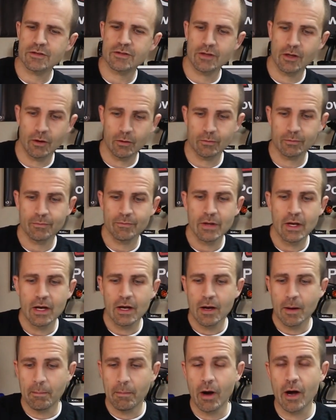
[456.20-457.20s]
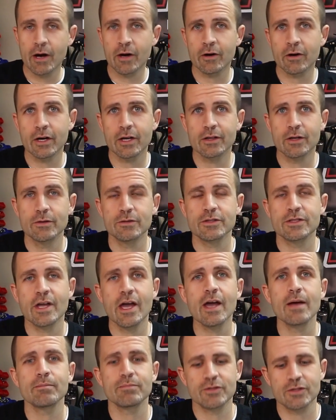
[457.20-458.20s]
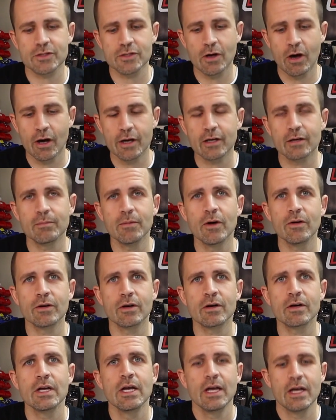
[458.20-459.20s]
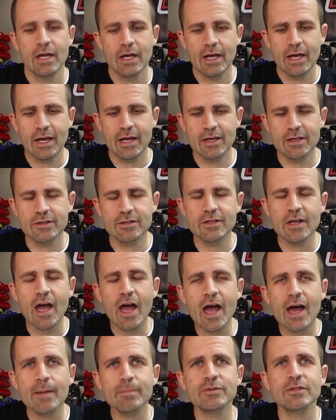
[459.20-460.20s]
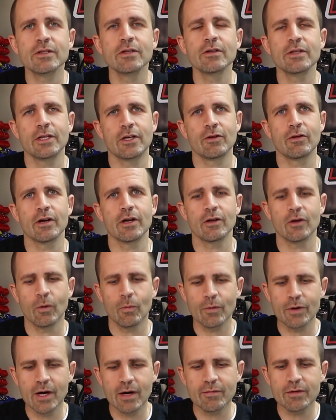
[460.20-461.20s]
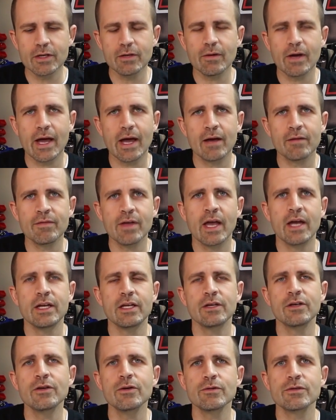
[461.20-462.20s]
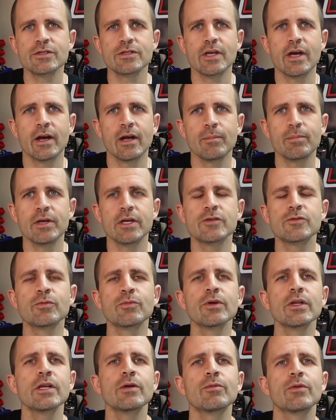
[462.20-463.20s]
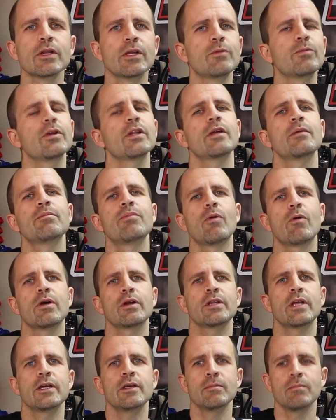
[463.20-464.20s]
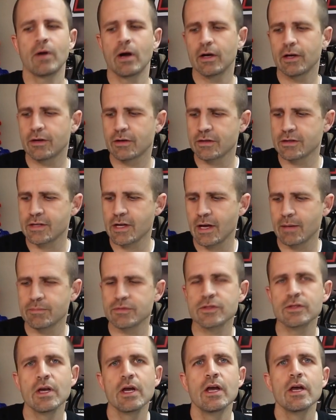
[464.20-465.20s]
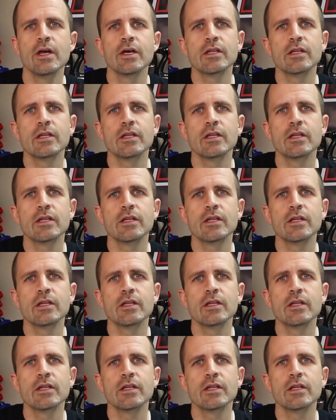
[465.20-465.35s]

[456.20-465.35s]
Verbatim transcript: So monitoring those temps on your motor is absolutely critical. Whenever you have any new setup, it's really, really, really important that you monitor temps.